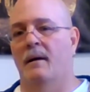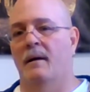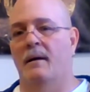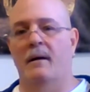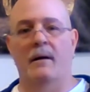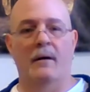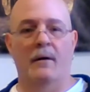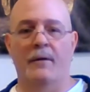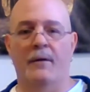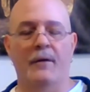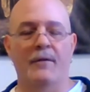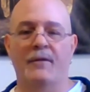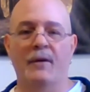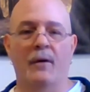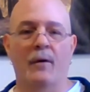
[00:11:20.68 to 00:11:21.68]
You know,
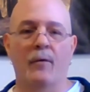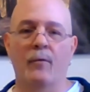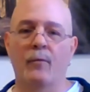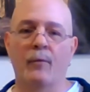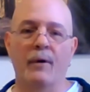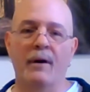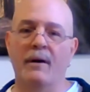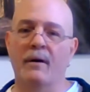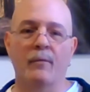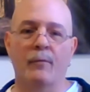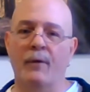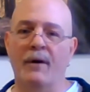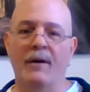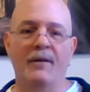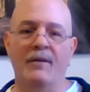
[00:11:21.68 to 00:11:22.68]
there's no real
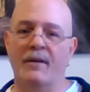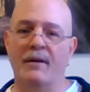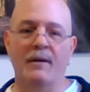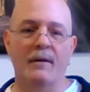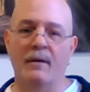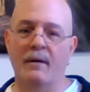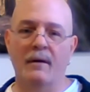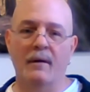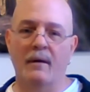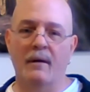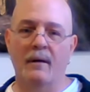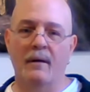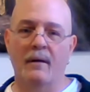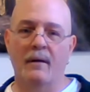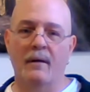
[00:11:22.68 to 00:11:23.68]
reason
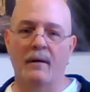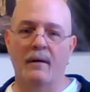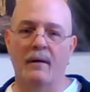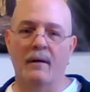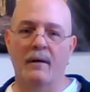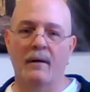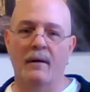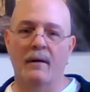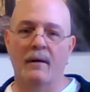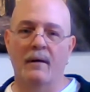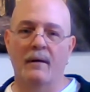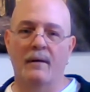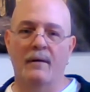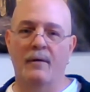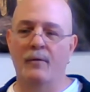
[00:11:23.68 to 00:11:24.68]

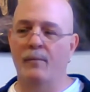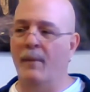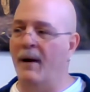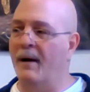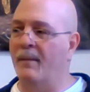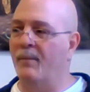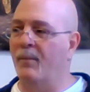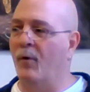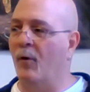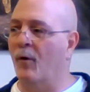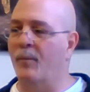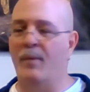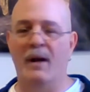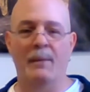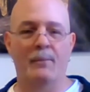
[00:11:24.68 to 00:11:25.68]
to make poor
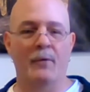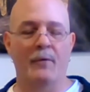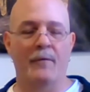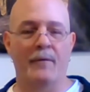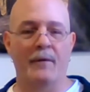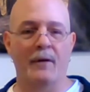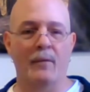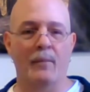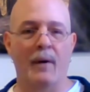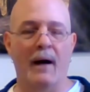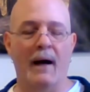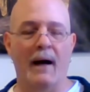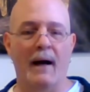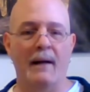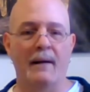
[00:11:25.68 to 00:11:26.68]
people feel
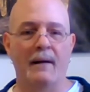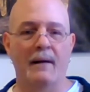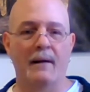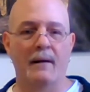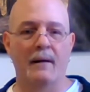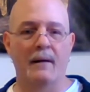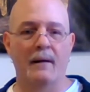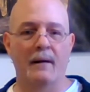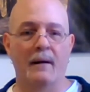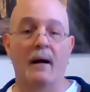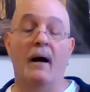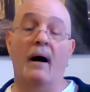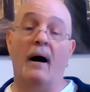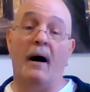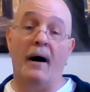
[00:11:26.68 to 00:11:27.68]
bad
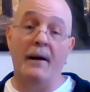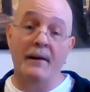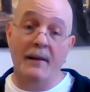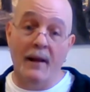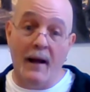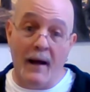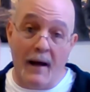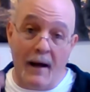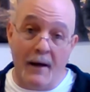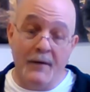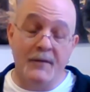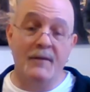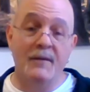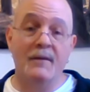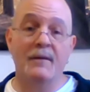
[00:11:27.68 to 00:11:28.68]

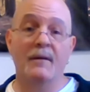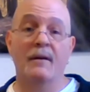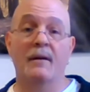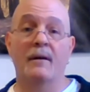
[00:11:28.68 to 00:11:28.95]
unless